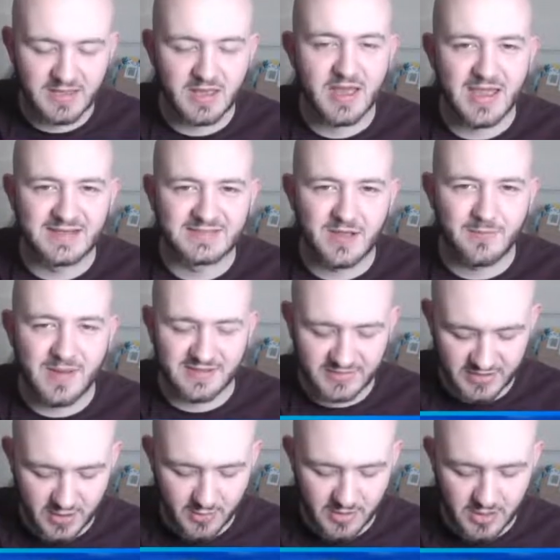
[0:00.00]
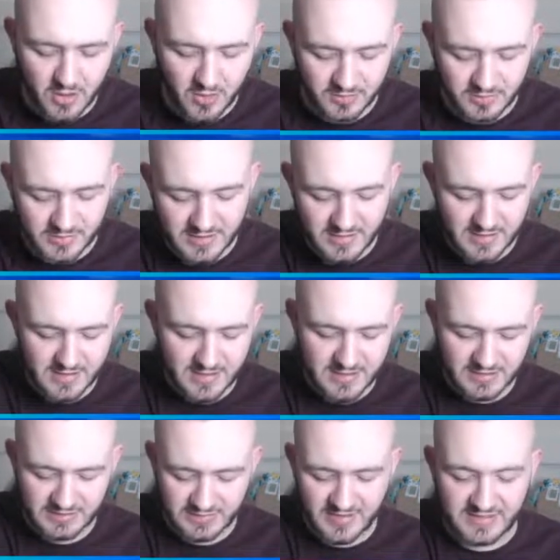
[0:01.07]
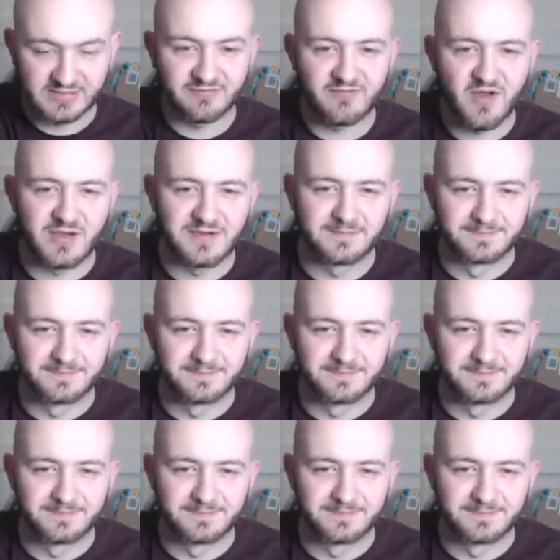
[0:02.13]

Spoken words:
eggs up as I go along. So that's fine.